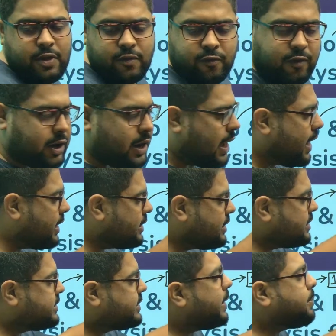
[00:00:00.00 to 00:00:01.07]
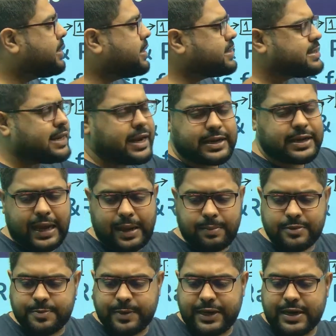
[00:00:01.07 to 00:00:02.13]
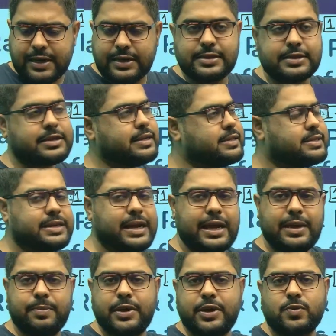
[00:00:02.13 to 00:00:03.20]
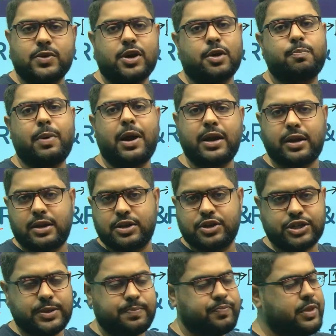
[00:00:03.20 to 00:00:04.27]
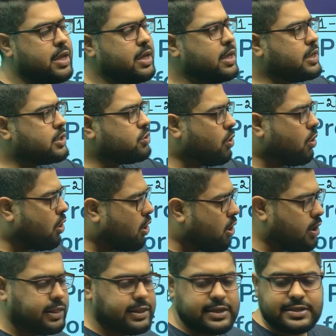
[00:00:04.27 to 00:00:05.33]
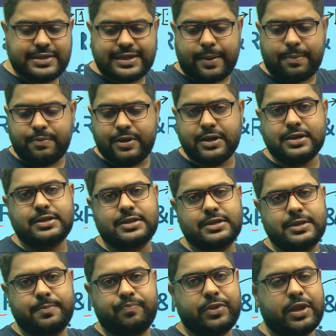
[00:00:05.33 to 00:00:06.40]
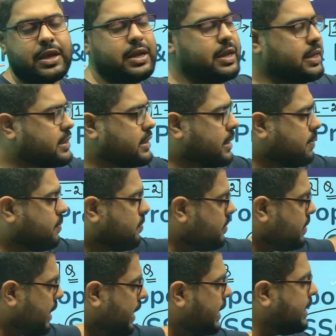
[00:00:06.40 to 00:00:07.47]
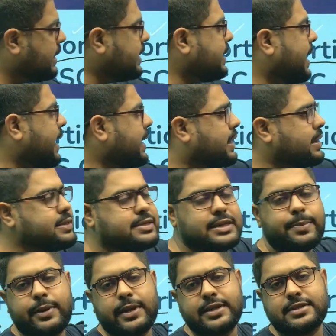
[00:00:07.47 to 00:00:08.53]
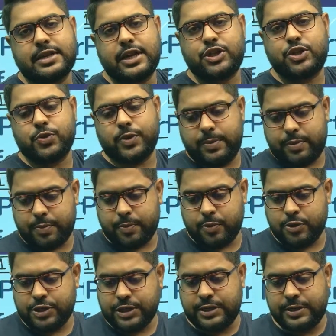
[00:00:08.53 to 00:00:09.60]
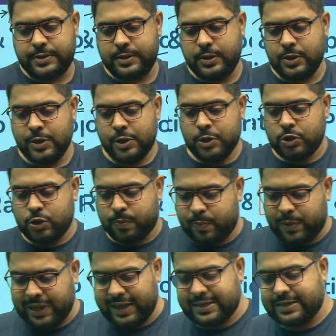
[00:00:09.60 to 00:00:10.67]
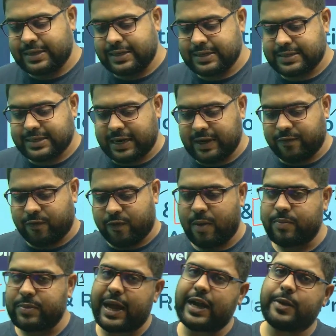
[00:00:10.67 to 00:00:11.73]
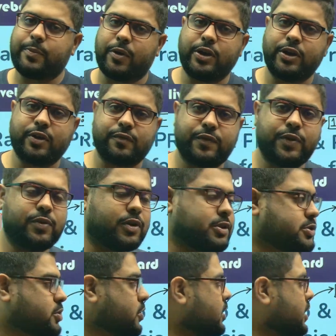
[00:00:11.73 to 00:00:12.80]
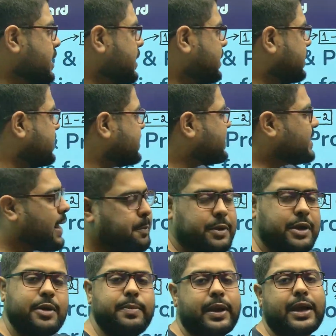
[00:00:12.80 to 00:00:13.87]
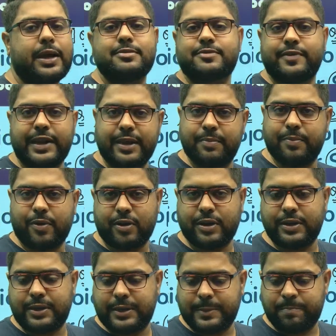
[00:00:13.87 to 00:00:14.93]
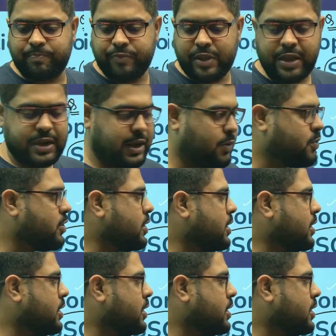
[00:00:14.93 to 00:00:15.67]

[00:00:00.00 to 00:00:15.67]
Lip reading: for other chapters like time, speed and distance, time and work, partnership. All these chapters, the underlying concept is ratio and proportion. So please understand from that point of view also, this chapter becomes very important. Now,